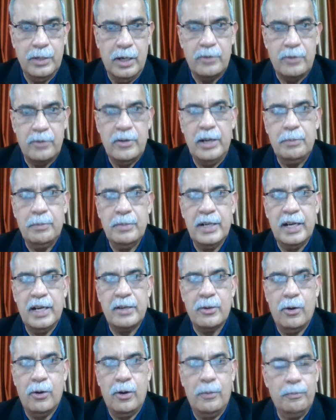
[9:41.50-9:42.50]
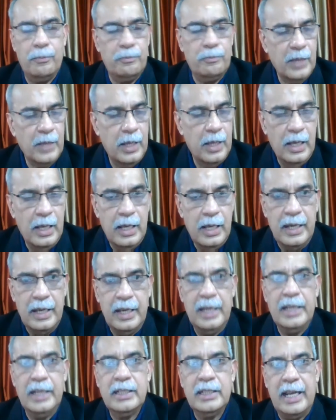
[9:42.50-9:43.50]
treatment at home
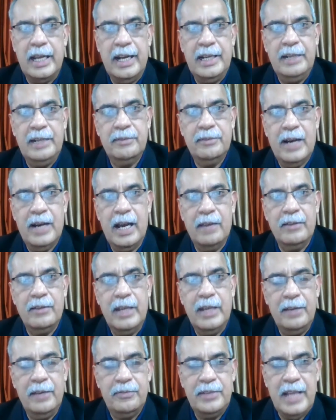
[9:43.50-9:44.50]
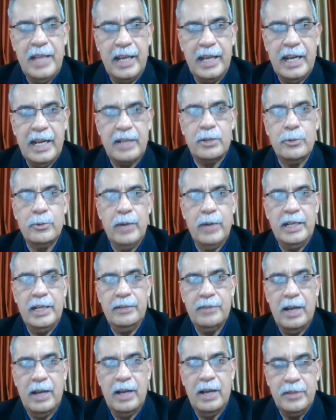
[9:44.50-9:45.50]
is 85. If they get to
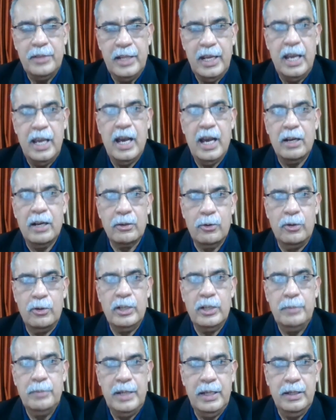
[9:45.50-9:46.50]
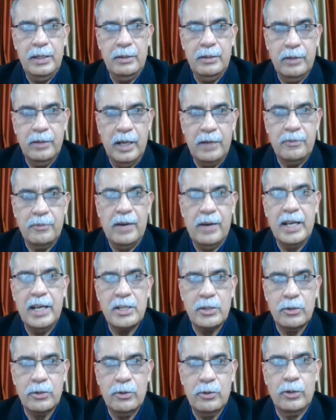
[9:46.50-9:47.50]
85, they are going to be
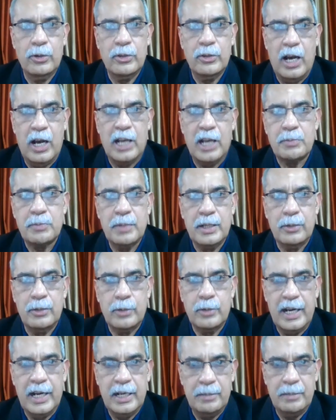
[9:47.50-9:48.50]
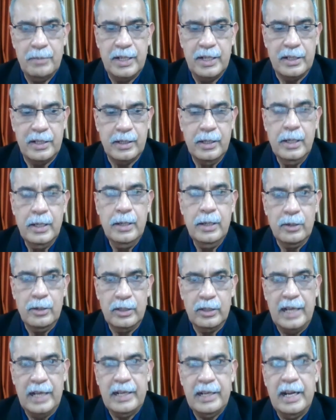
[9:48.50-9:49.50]
advised to go to hospital to get admitted.
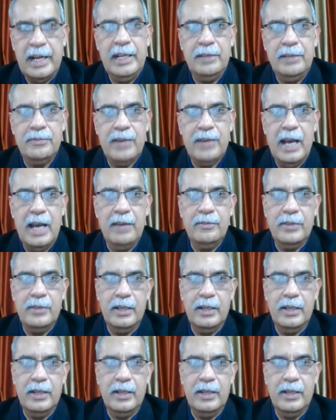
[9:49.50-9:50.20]
So at 85,